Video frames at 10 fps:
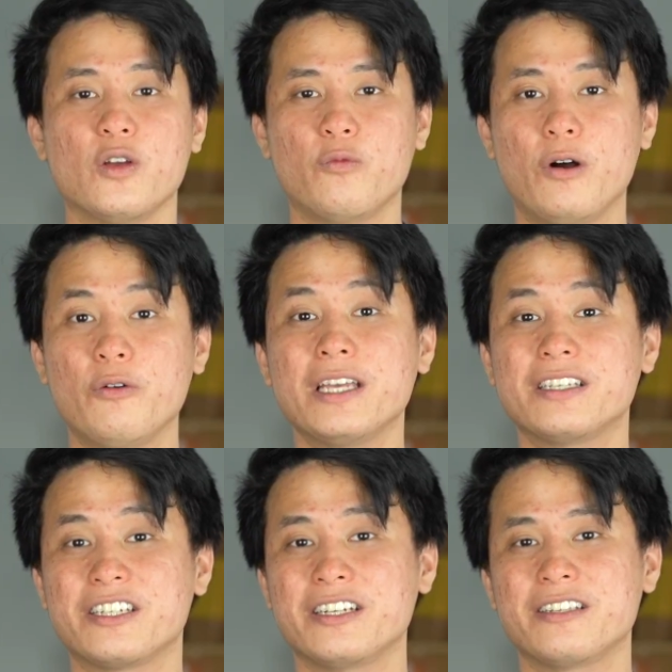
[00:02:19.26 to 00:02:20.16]
Huawei
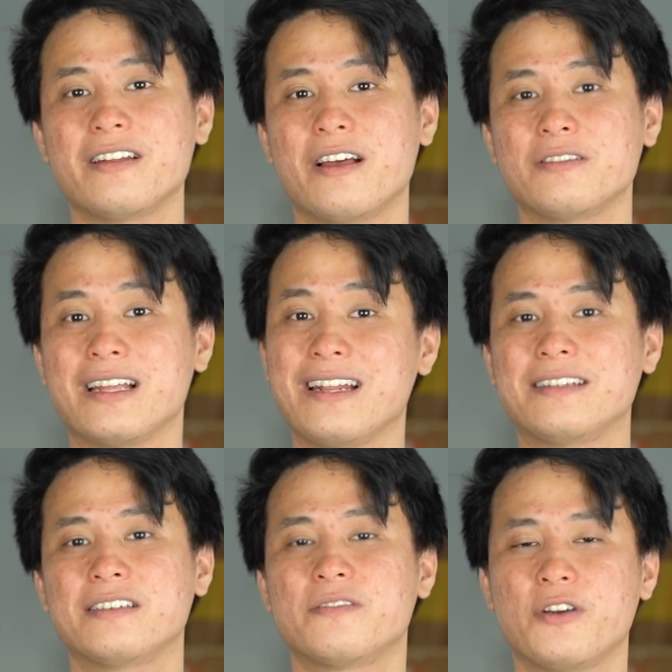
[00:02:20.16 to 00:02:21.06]
has just announced the
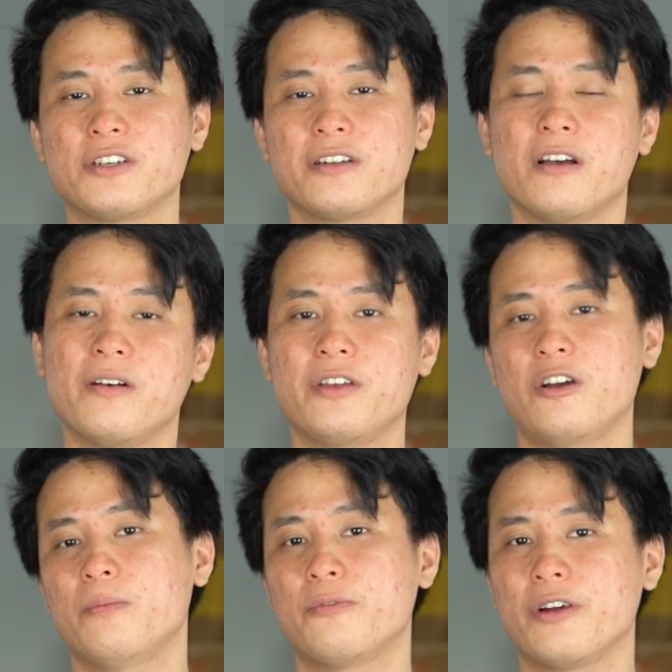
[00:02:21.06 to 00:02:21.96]
latest version of their
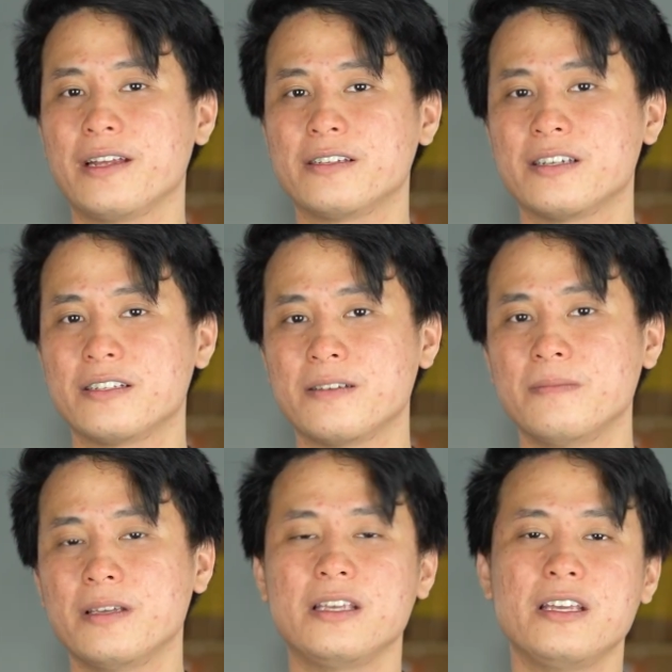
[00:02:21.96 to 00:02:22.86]
operating system,